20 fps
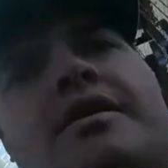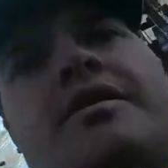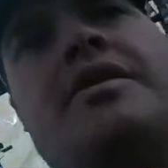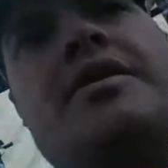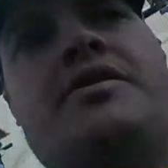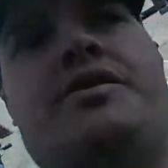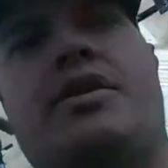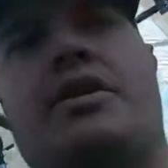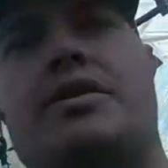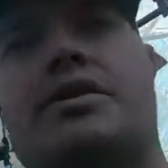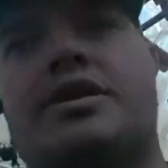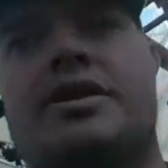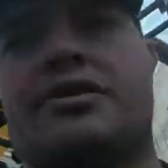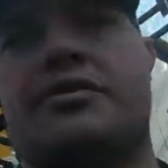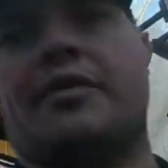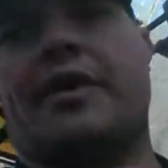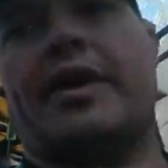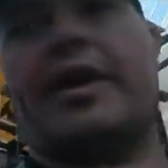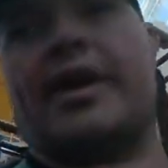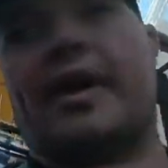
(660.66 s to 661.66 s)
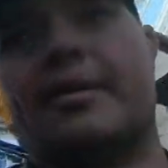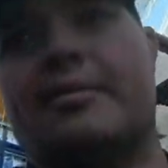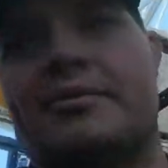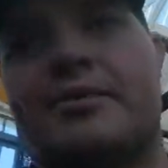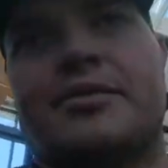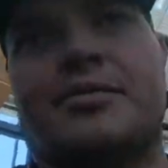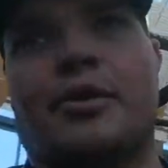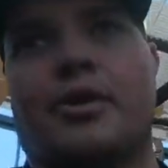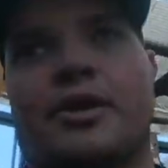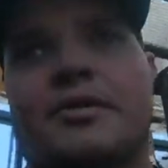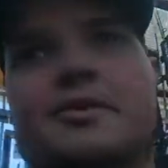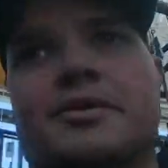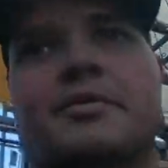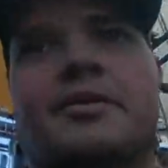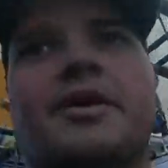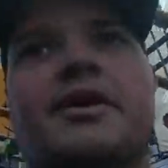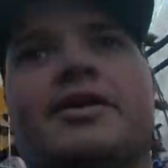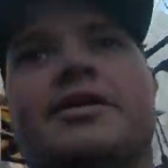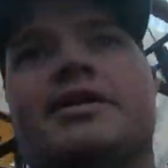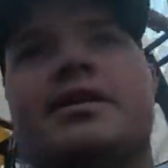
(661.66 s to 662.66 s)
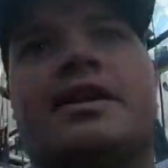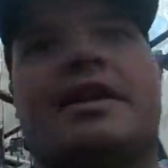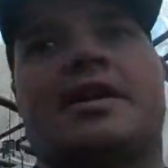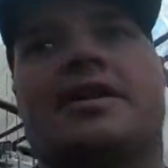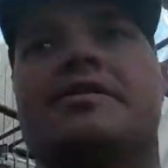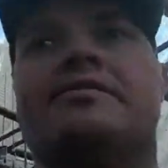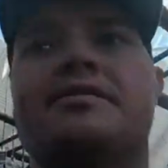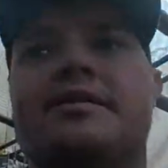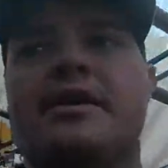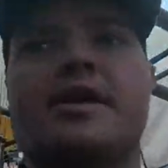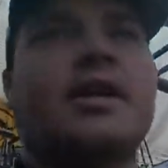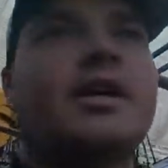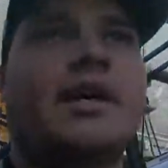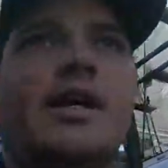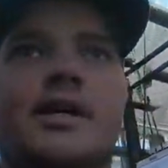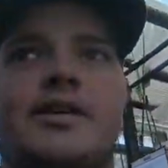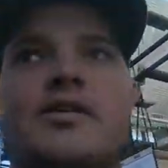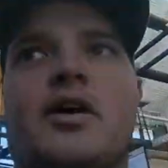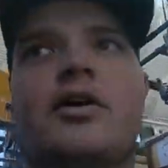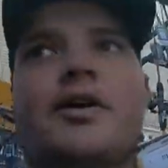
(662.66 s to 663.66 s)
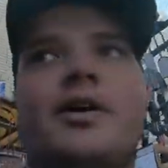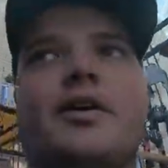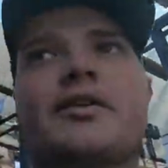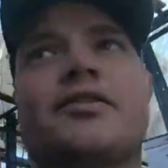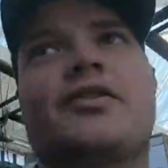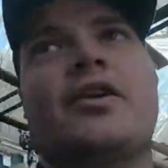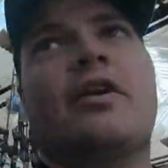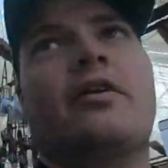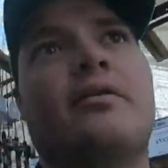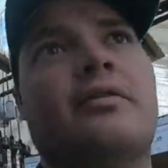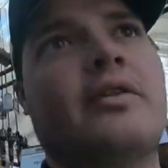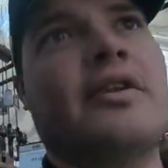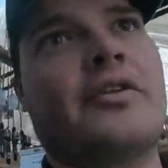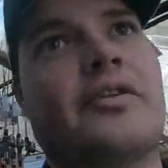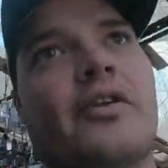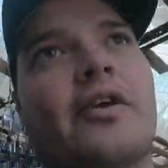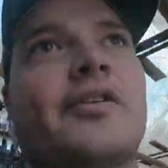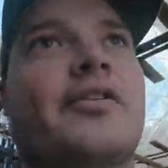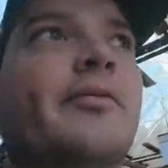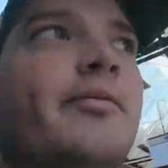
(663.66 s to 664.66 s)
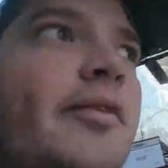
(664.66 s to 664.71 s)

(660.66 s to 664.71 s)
the associate's reeling up, spooling up some reels, and then he, he's all ears. So let's look at